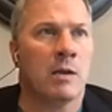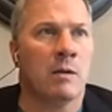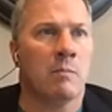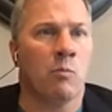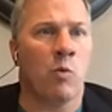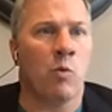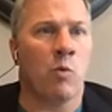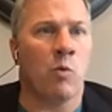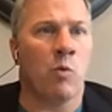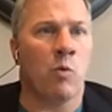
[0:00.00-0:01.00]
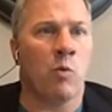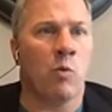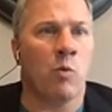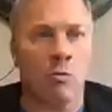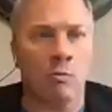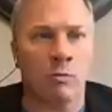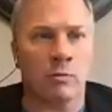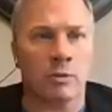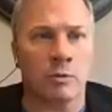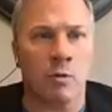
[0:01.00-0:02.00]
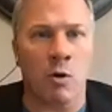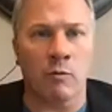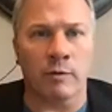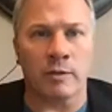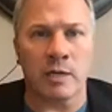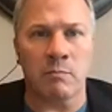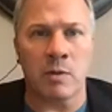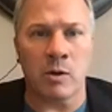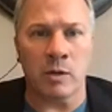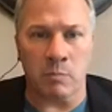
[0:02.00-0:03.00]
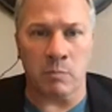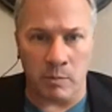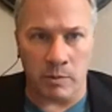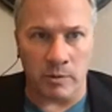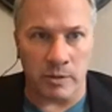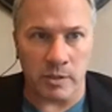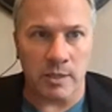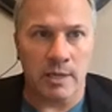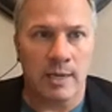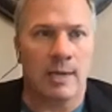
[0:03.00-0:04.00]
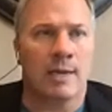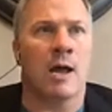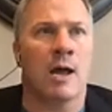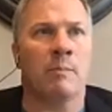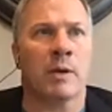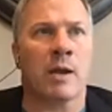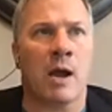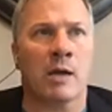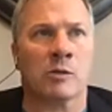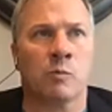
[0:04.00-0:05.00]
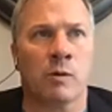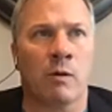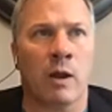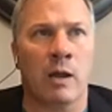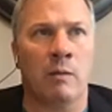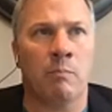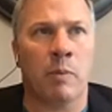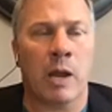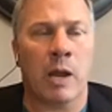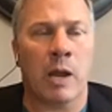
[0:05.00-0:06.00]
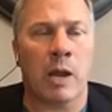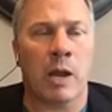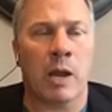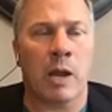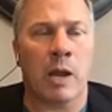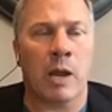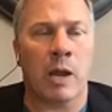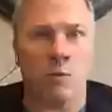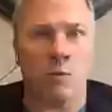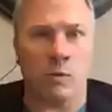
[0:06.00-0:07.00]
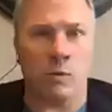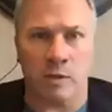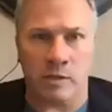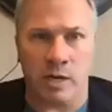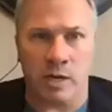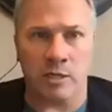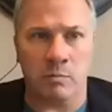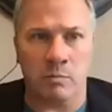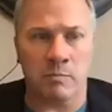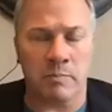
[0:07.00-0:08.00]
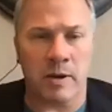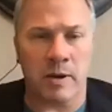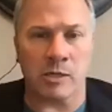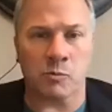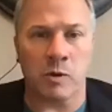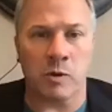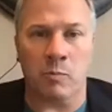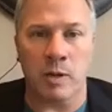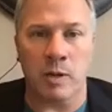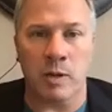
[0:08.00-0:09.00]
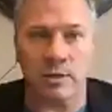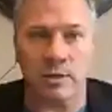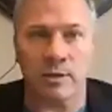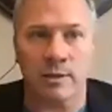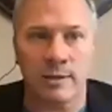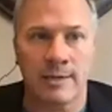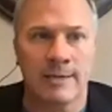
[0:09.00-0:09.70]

We have been able to grow to over 10 million members, not because we're a paper pushing organization, but because we are people of action.